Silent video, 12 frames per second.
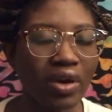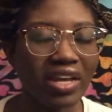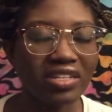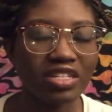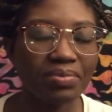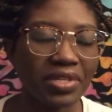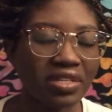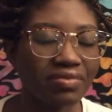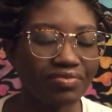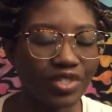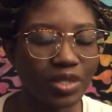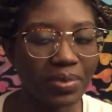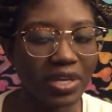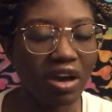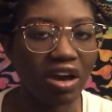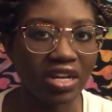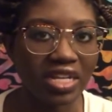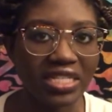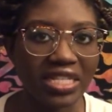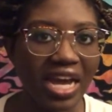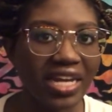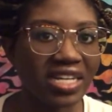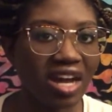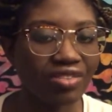And to be to be honest,
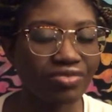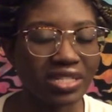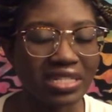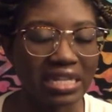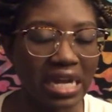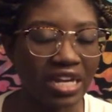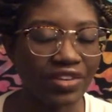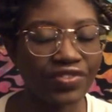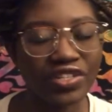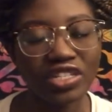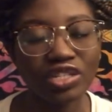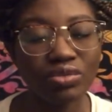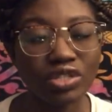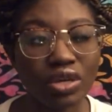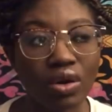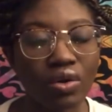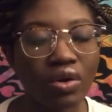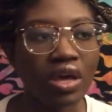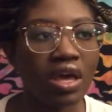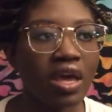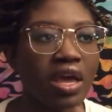I had gotten really tired of reading new adult.